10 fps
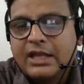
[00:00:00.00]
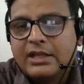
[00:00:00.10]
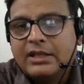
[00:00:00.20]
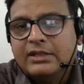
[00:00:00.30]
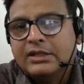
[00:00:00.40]

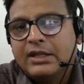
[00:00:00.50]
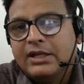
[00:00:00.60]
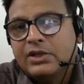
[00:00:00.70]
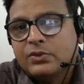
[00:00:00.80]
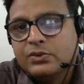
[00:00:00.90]
And in the
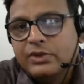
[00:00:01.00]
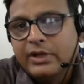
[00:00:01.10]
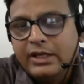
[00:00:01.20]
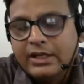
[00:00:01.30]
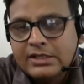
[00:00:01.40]
later 2
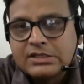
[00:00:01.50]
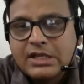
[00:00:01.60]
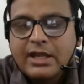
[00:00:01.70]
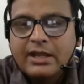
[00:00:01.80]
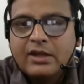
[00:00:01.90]
3 years,
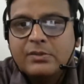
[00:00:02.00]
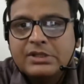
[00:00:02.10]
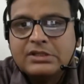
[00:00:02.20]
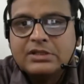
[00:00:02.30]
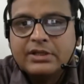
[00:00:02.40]

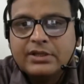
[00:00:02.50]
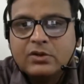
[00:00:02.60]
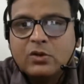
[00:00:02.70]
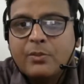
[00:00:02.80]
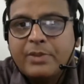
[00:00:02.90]
government
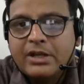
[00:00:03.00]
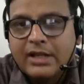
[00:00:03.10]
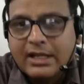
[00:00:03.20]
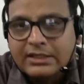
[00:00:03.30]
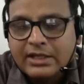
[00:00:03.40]
opened
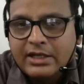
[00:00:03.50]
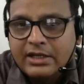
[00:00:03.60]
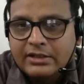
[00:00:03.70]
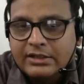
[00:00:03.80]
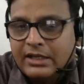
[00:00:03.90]
another
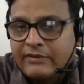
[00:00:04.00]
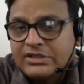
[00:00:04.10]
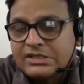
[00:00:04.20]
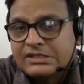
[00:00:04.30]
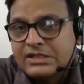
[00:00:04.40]

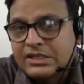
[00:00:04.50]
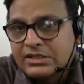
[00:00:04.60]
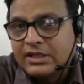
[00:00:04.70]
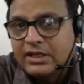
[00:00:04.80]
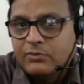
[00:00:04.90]
television
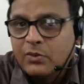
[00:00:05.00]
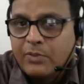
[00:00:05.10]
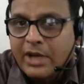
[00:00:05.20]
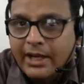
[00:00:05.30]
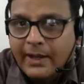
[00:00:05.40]
station in
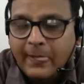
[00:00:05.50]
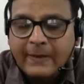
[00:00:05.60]
Mumbai,